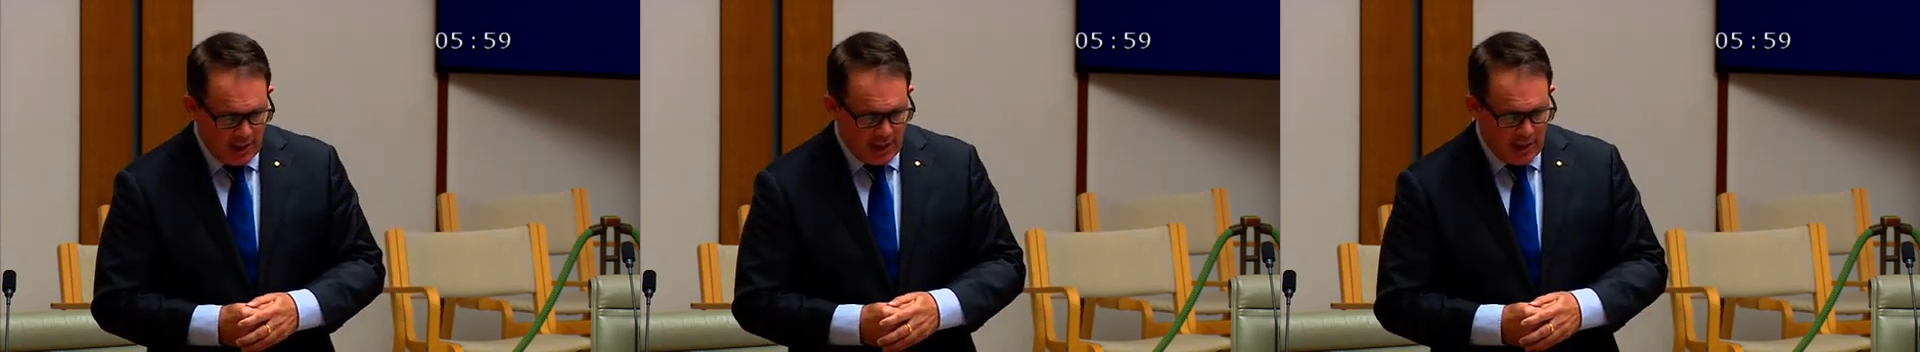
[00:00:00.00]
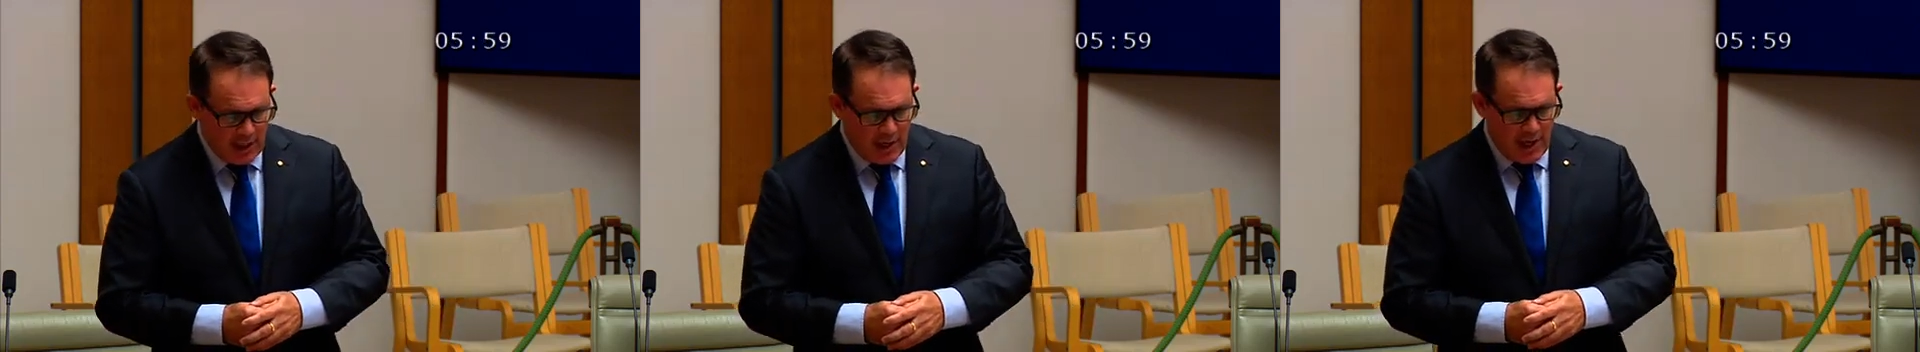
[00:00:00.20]

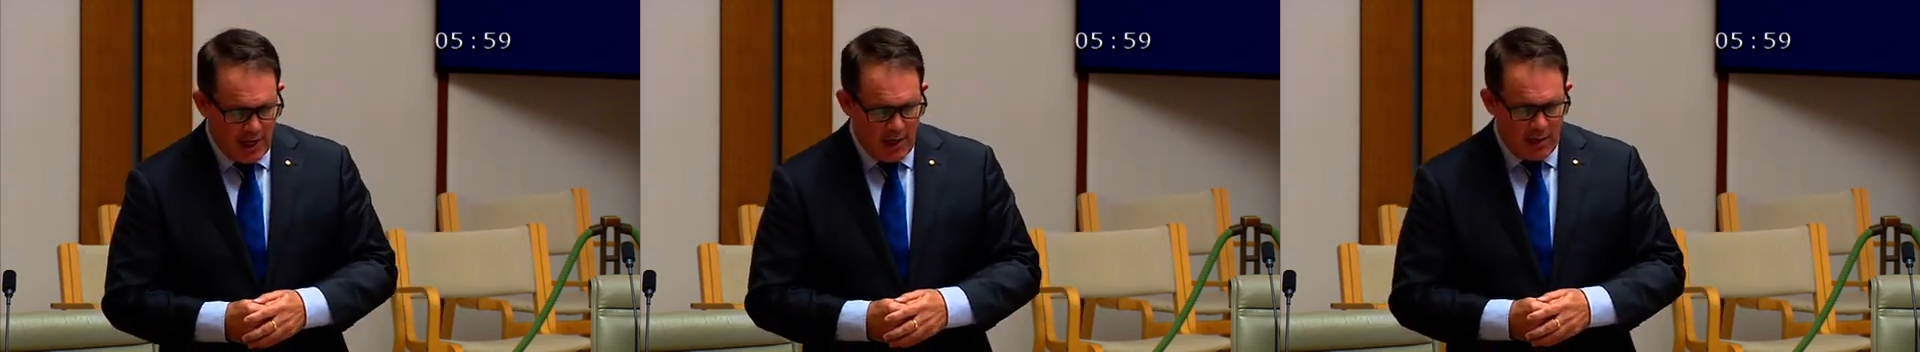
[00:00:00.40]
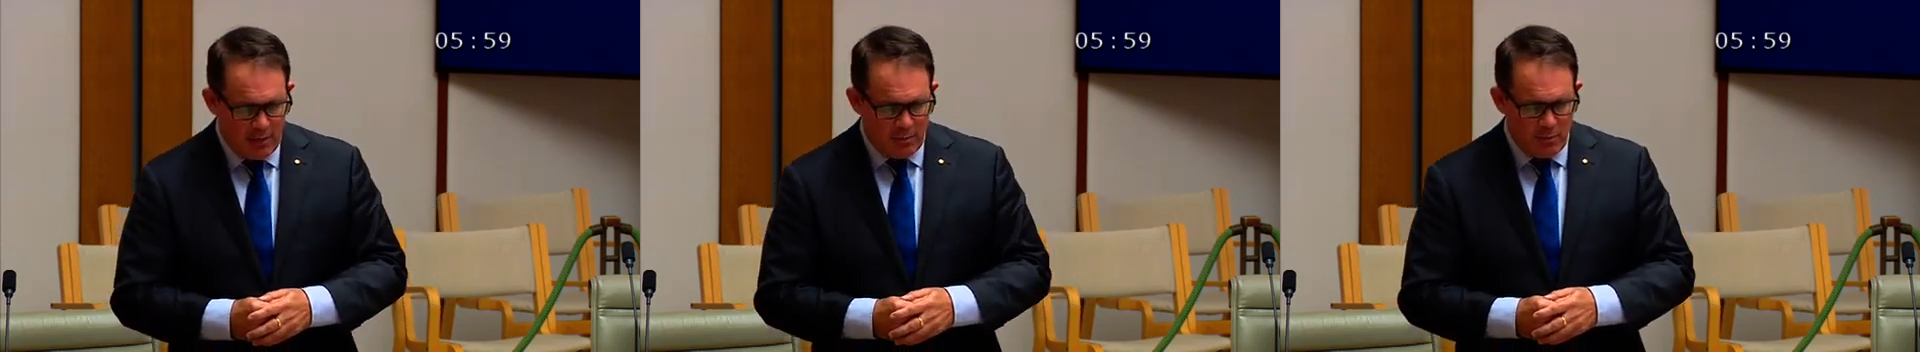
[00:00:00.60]

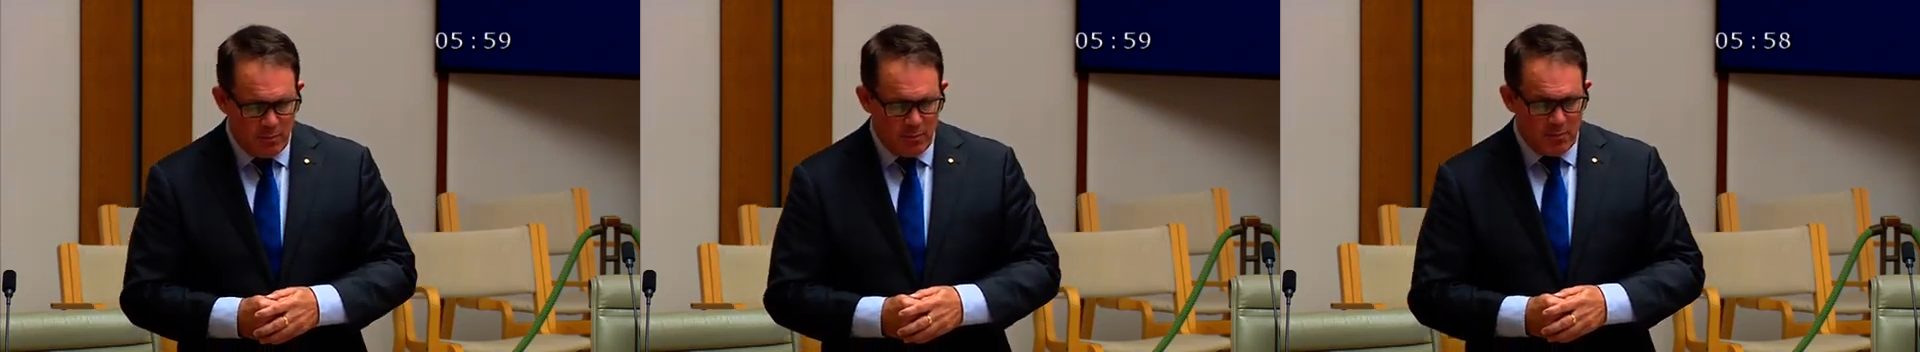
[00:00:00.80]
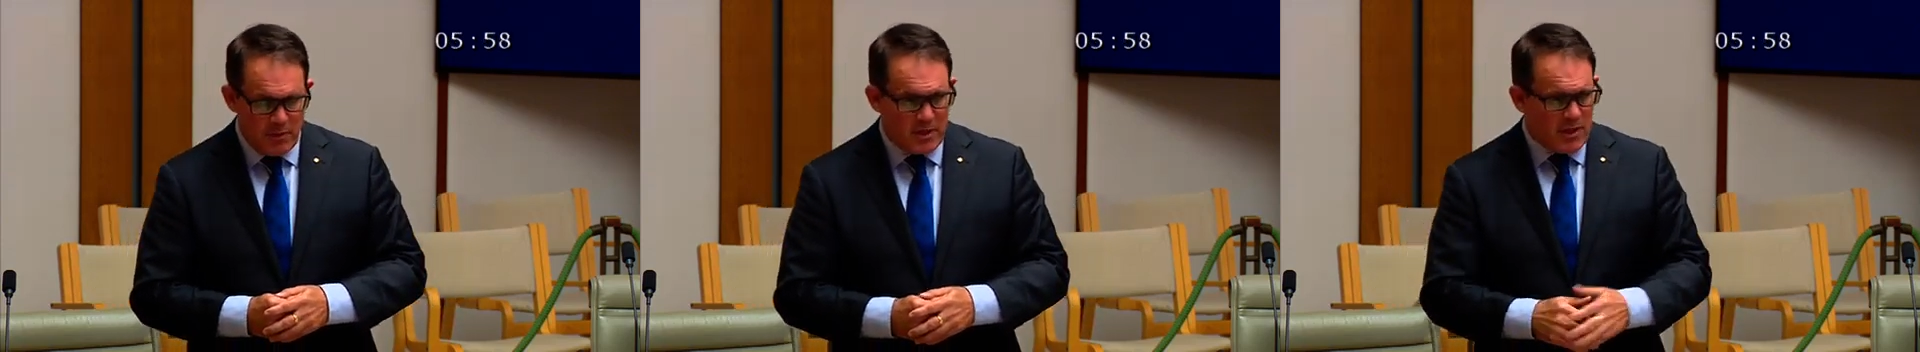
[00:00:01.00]
But
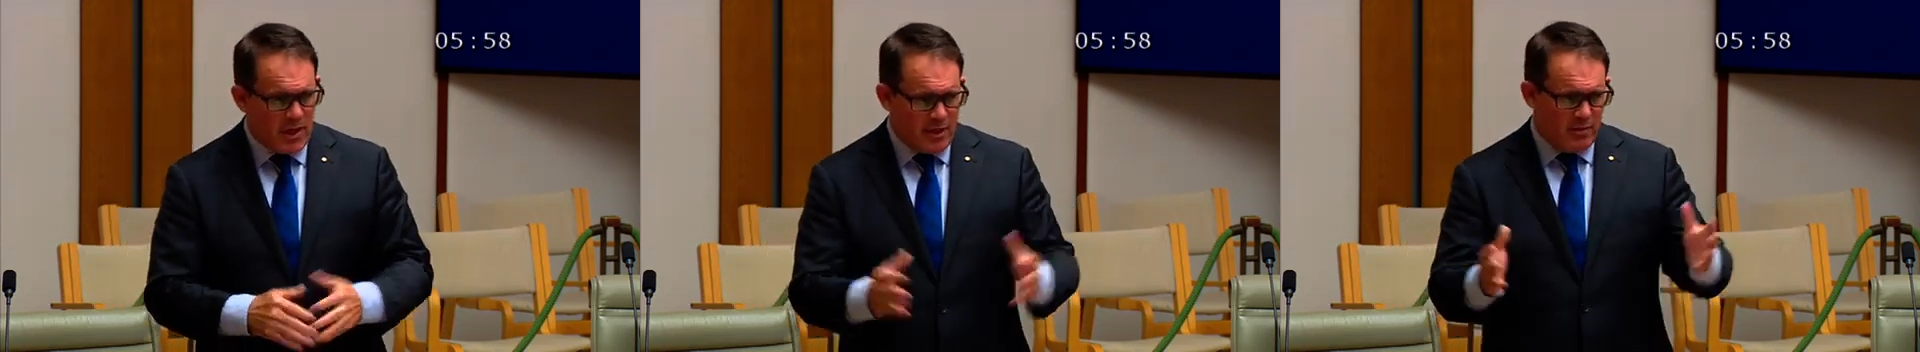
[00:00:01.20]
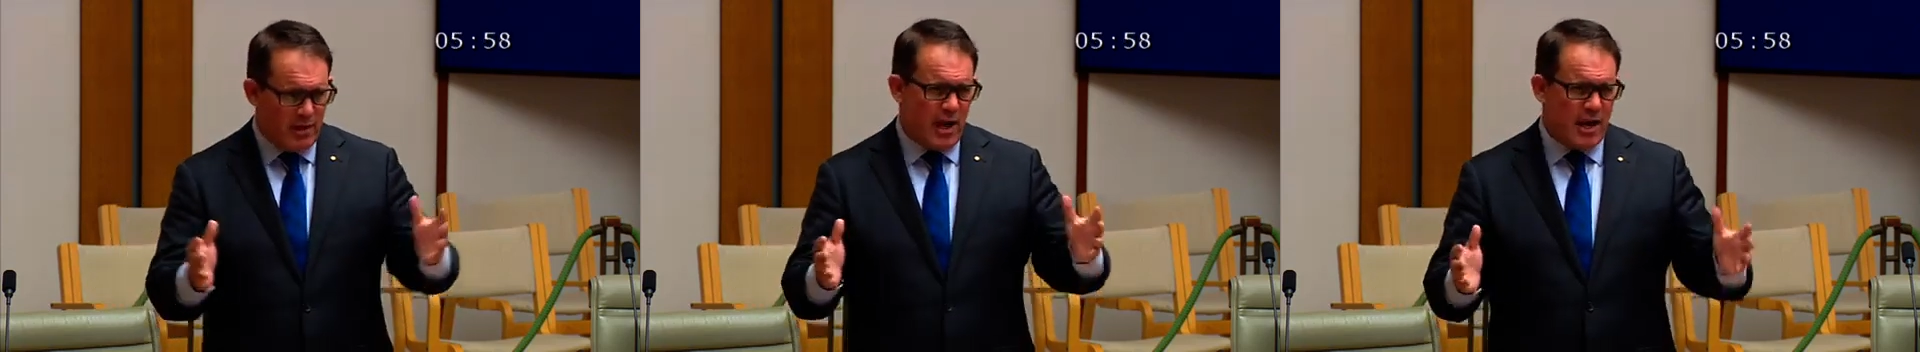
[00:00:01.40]

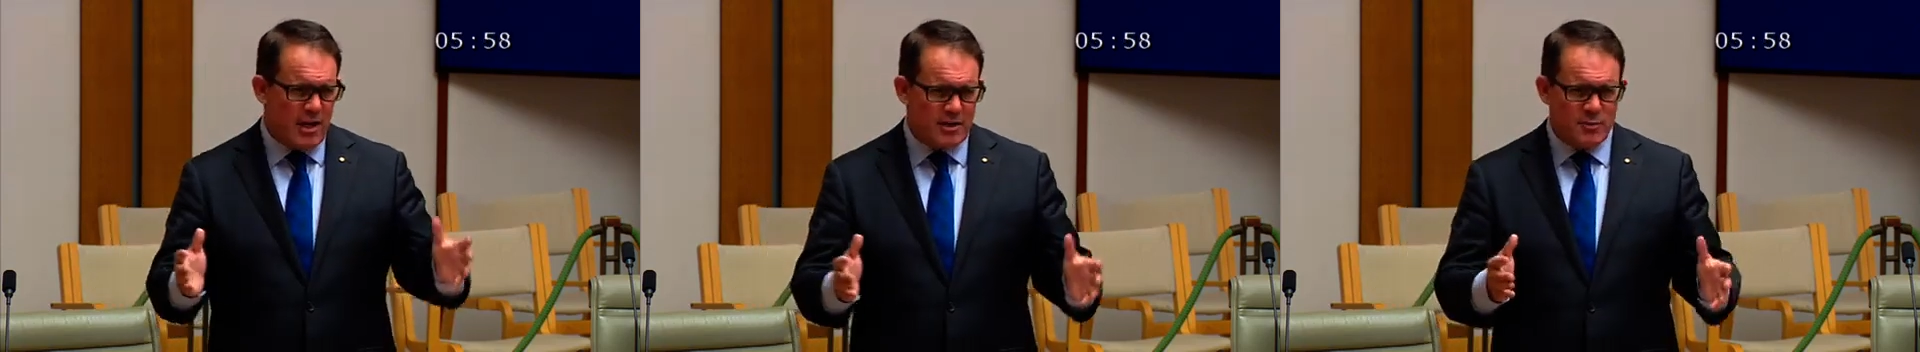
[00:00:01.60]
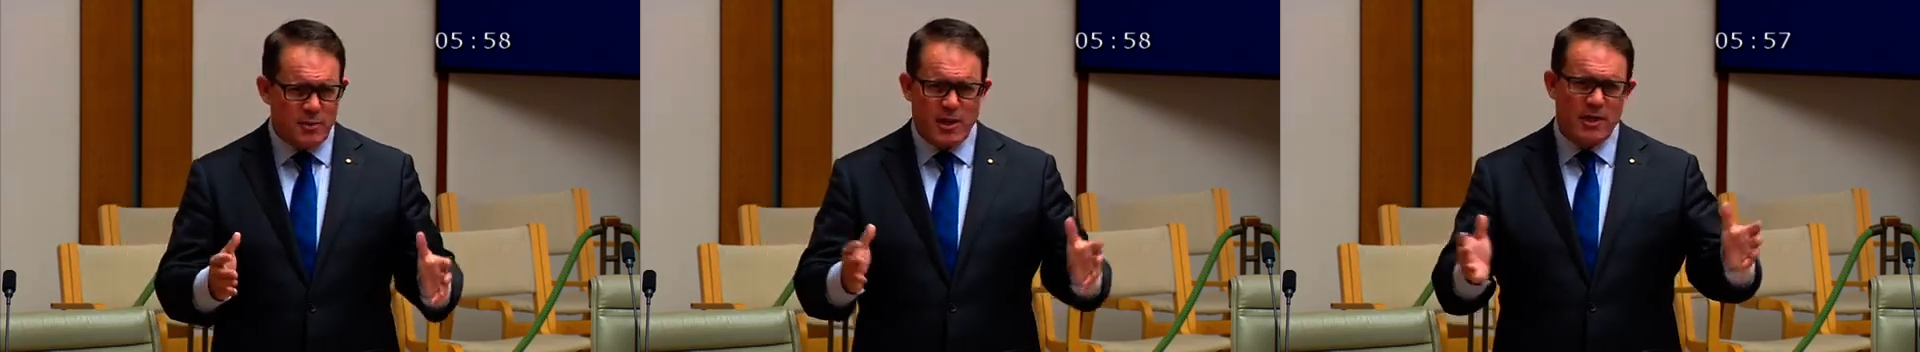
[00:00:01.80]
DVA
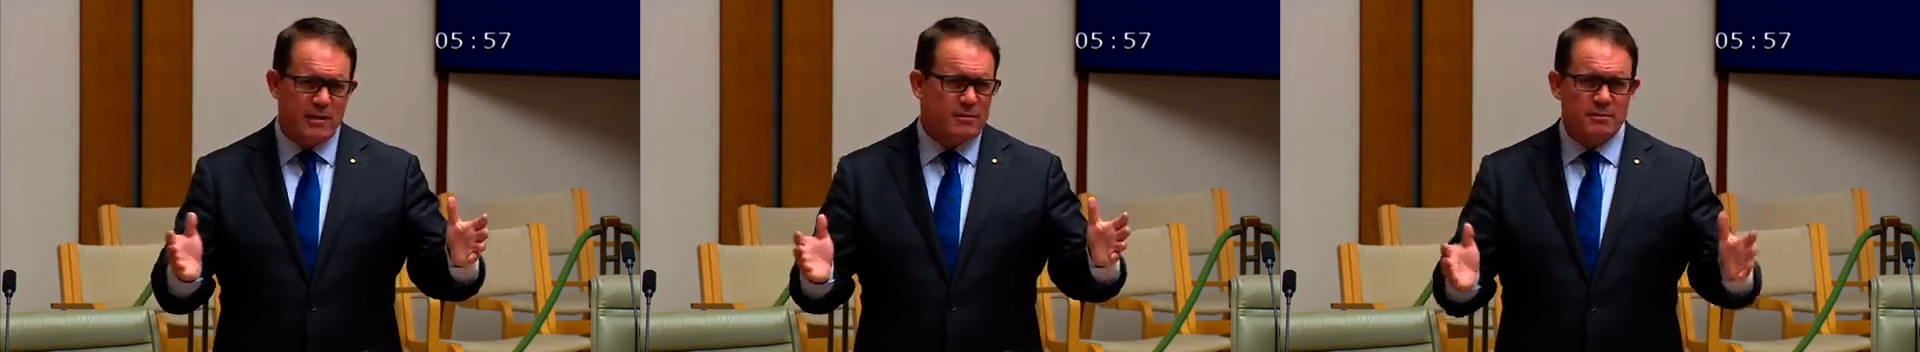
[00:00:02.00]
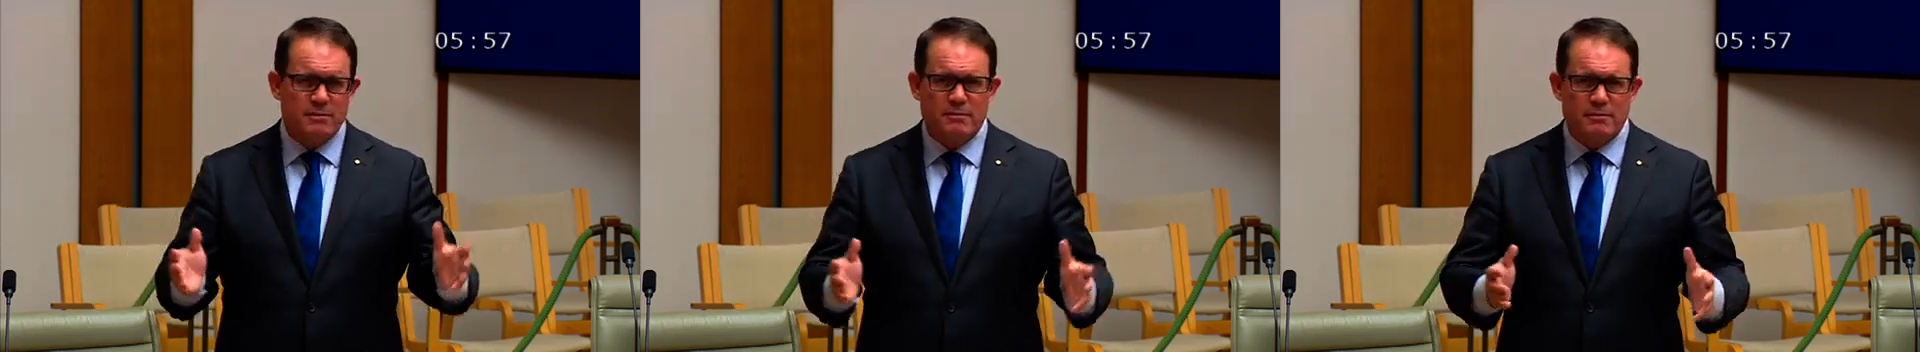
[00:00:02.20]
has
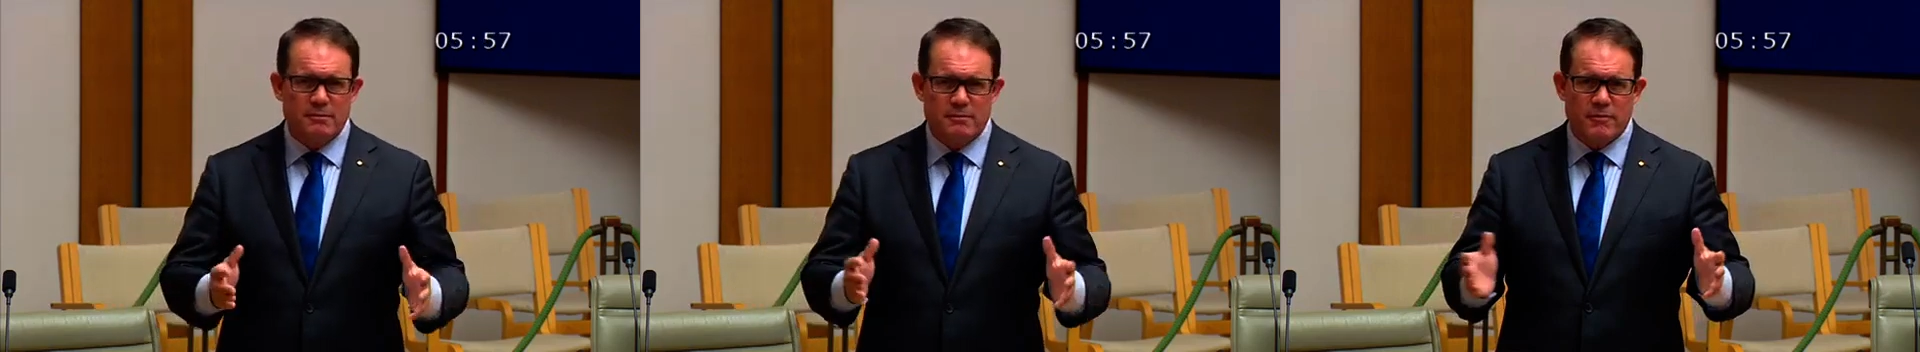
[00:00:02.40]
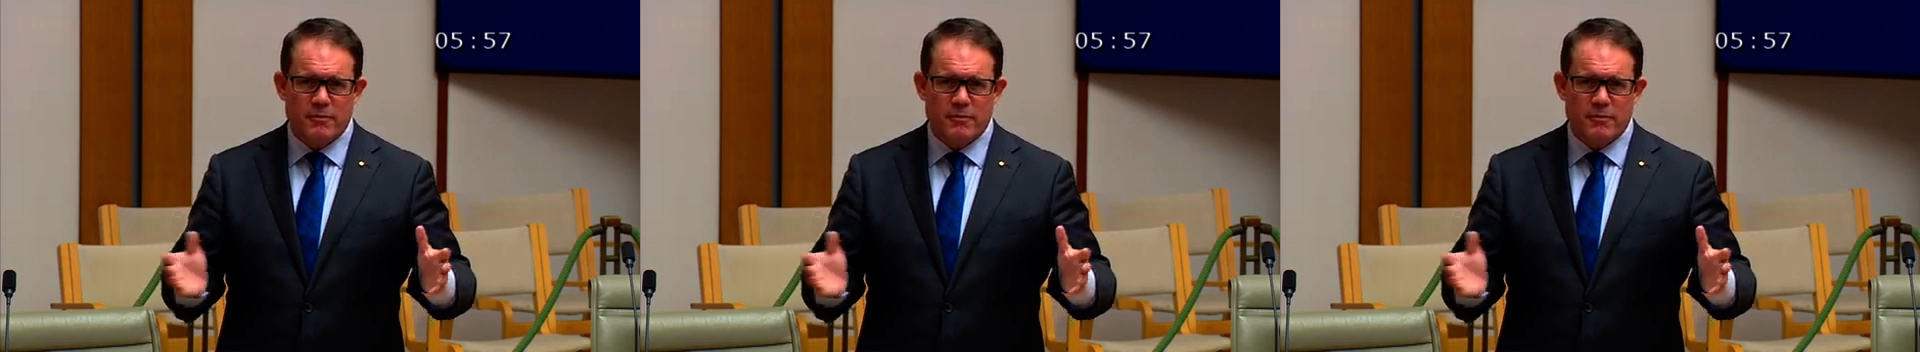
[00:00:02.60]
been